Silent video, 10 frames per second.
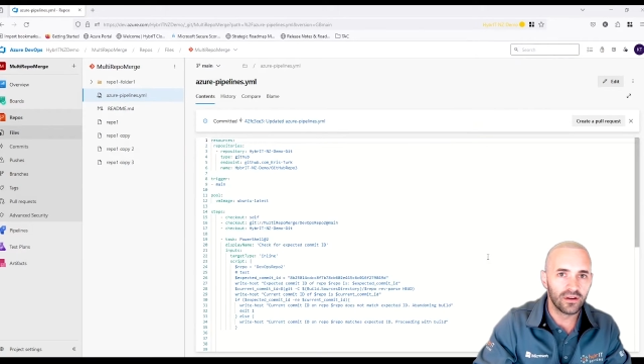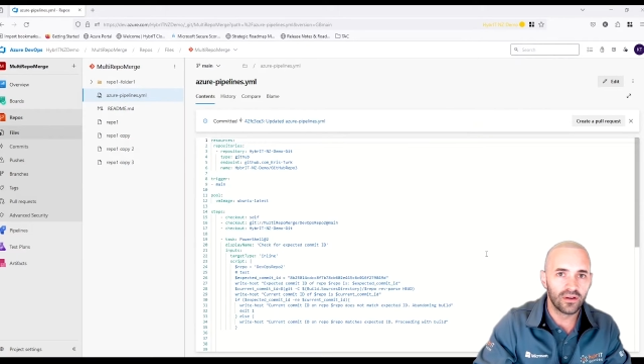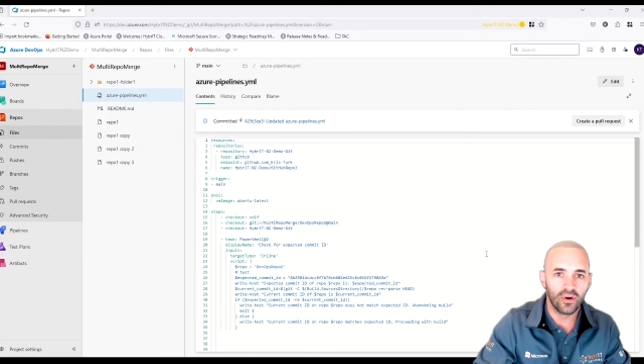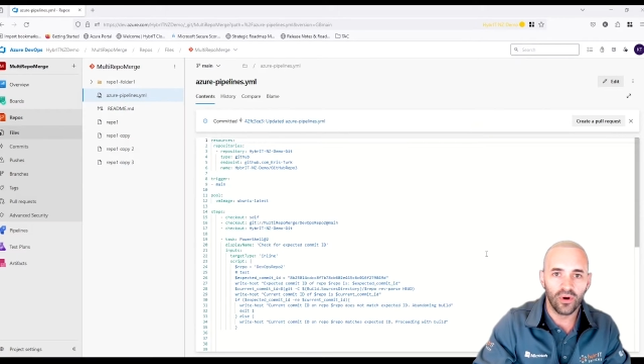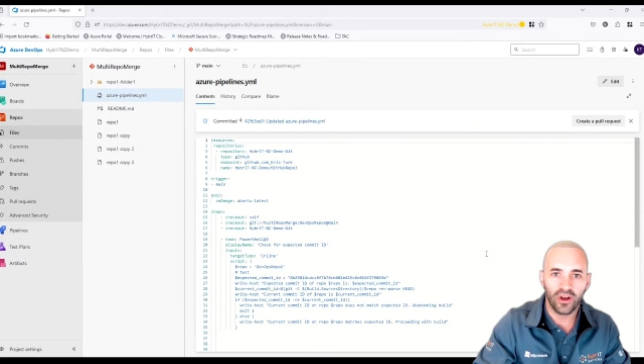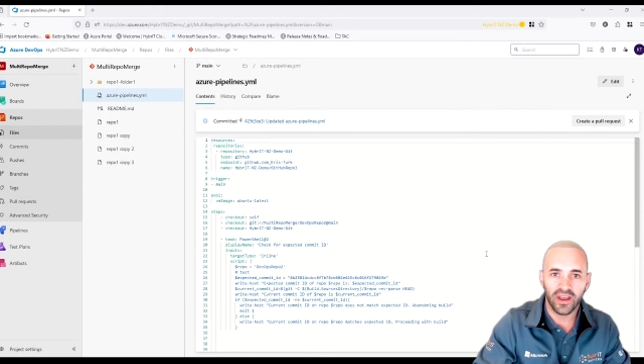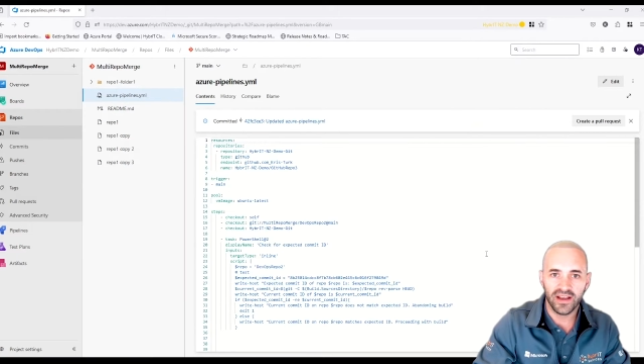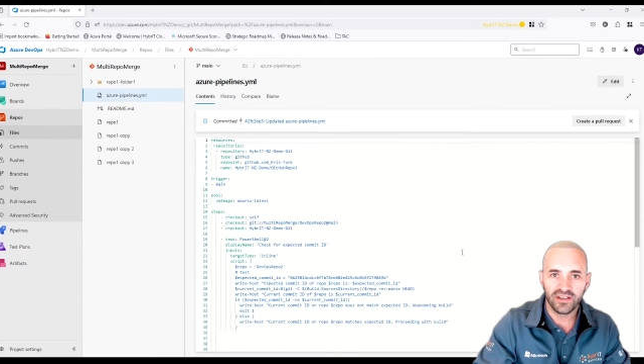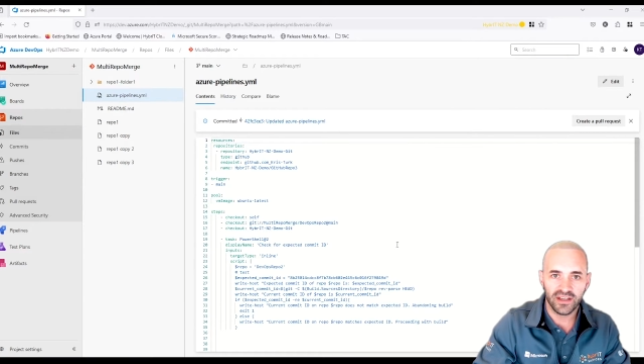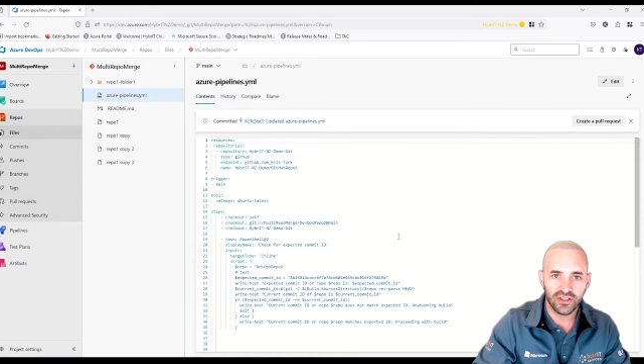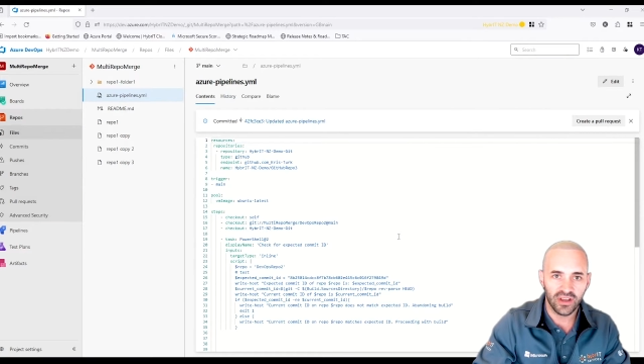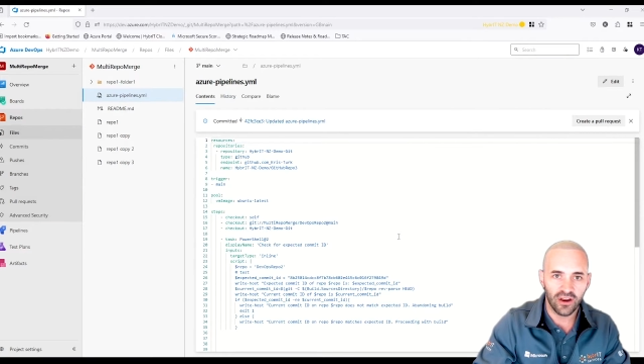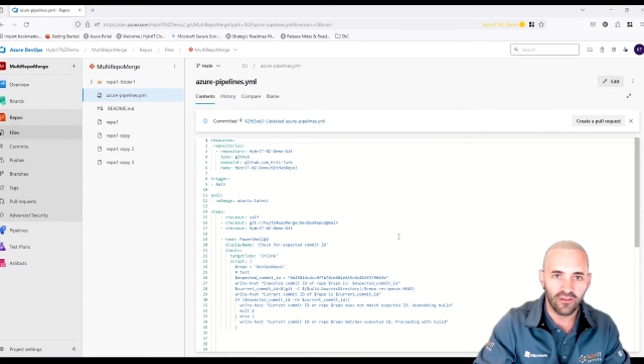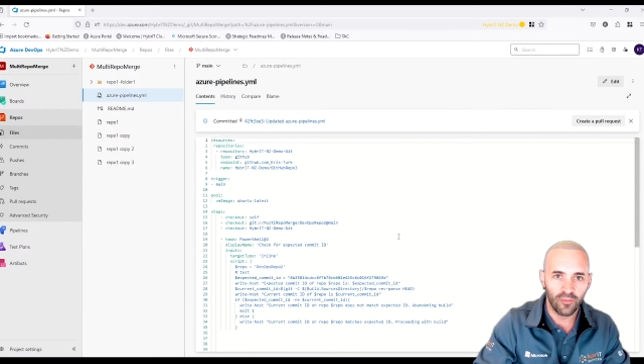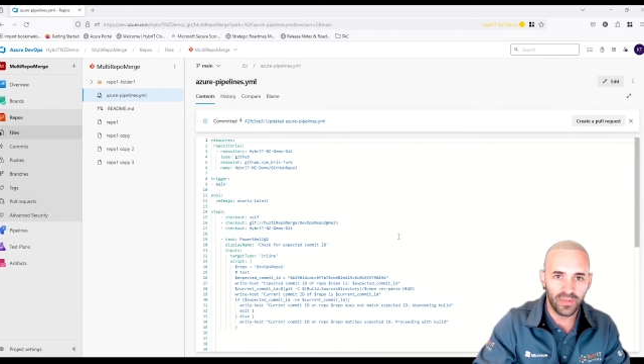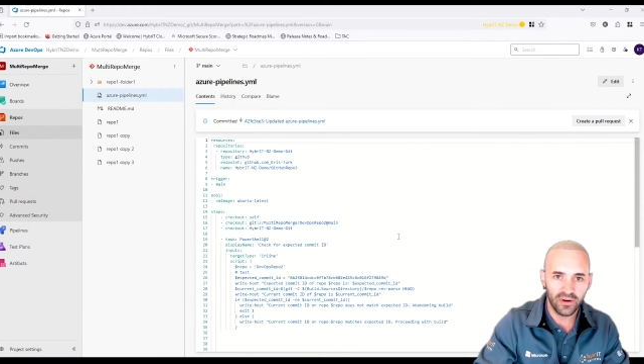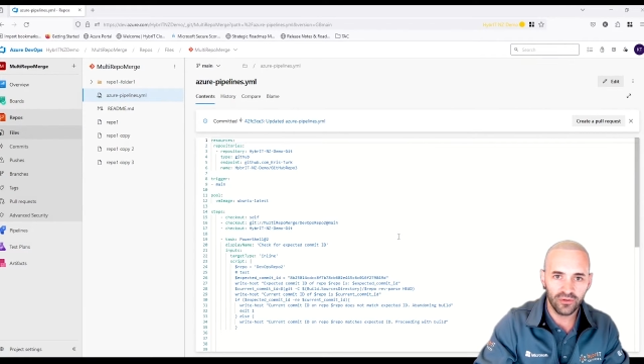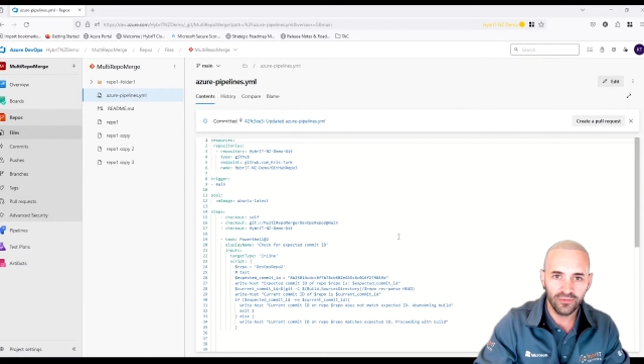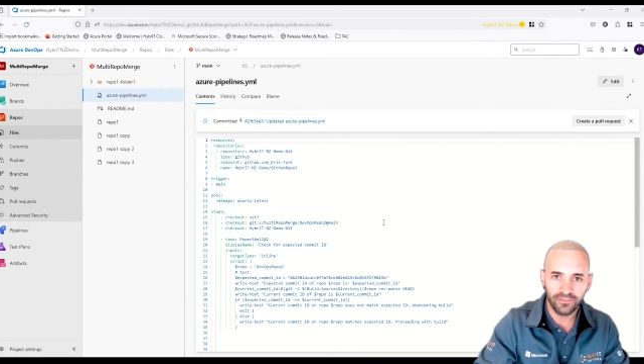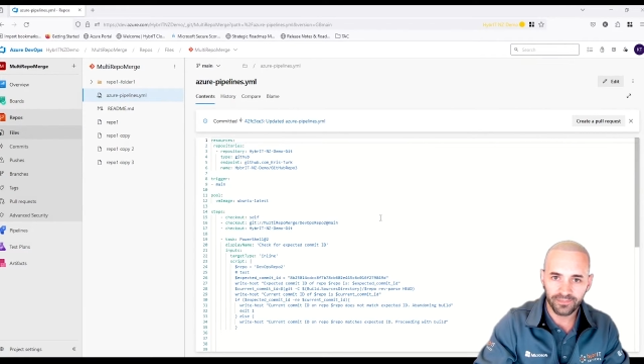Cool, okay, so that should kick off a
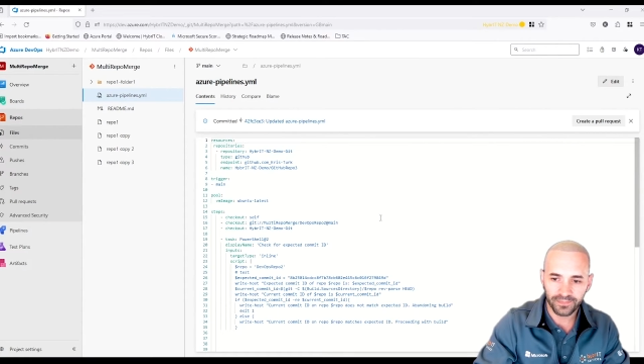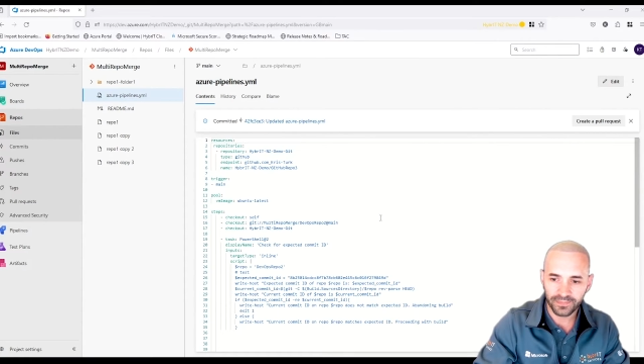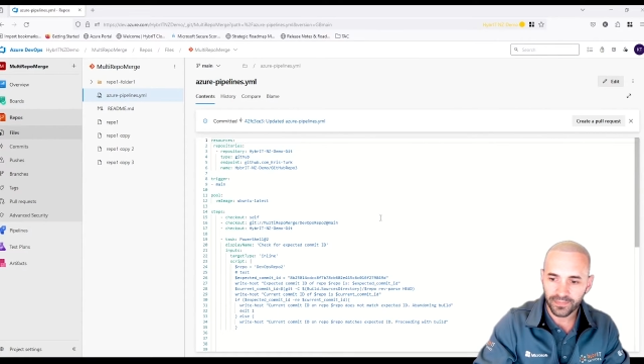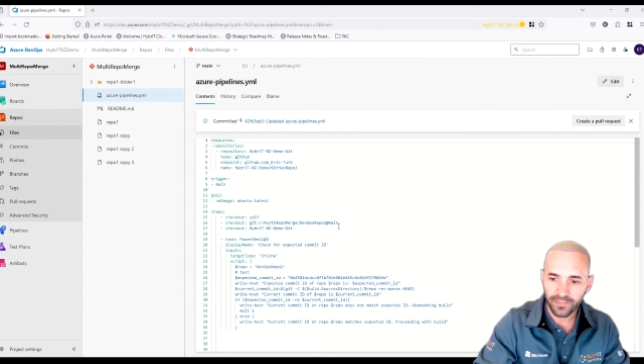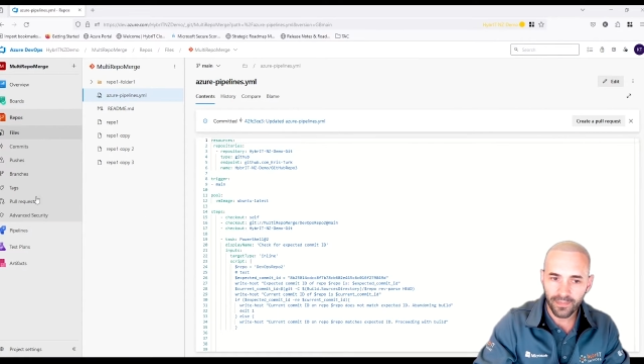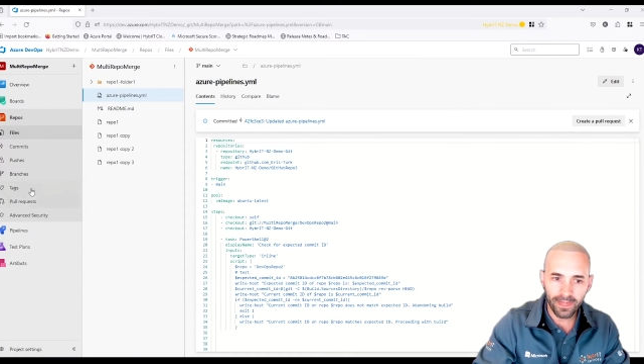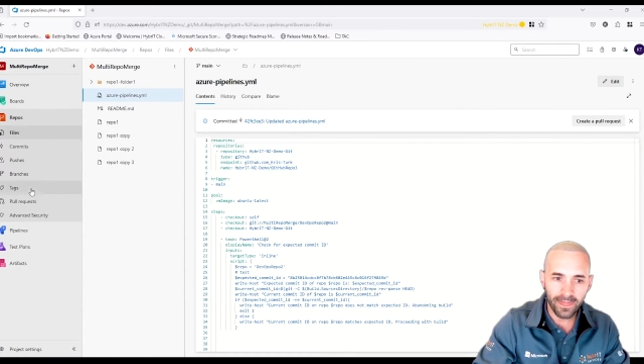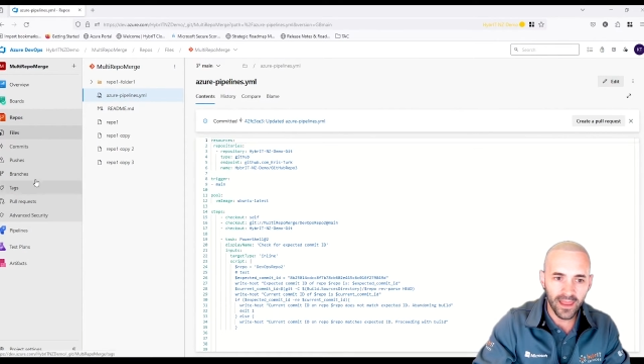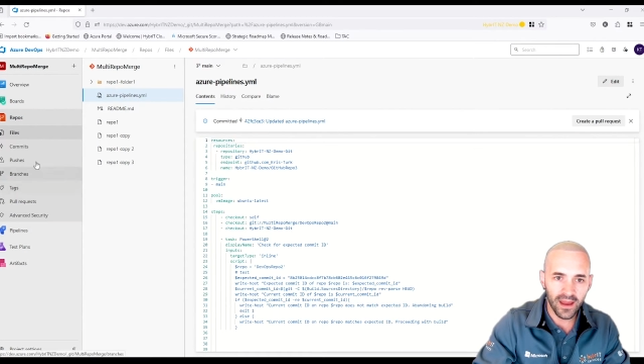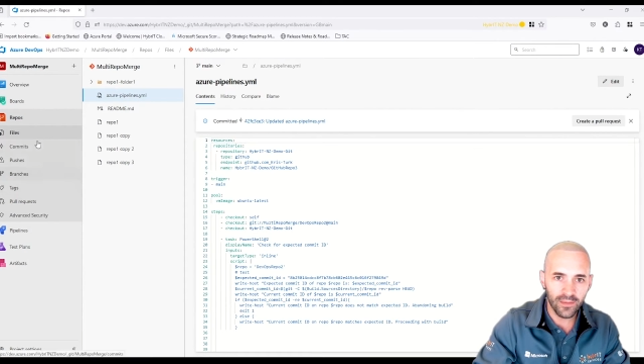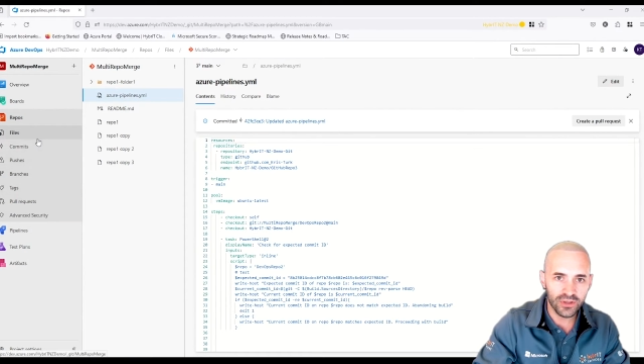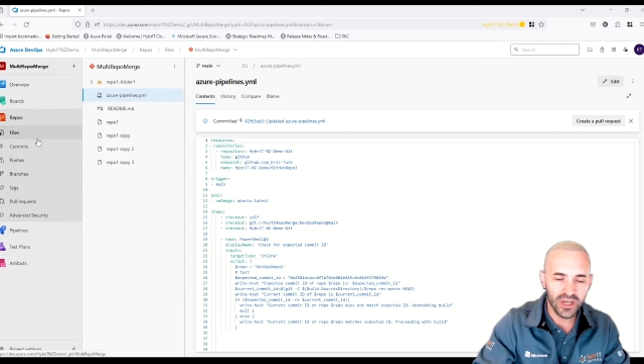build. We'll